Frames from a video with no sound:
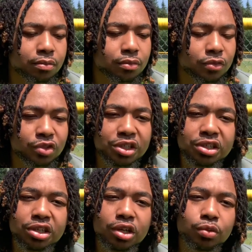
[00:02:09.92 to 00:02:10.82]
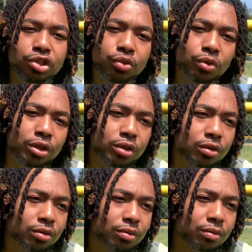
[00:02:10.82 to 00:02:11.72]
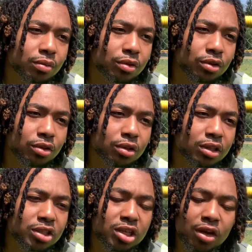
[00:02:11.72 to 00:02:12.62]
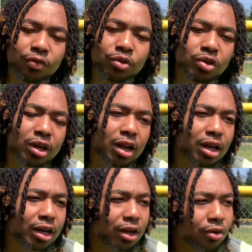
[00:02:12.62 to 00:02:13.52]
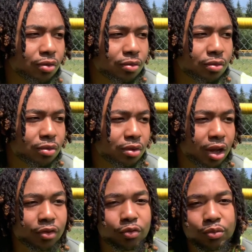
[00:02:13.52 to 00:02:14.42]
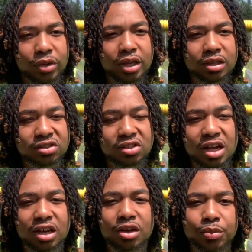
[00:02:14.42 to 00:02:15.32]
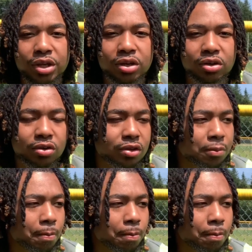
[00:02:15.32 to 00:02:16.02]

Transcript: you getting done with your work, it's time for you to clock out. Like, for me, since I come in early,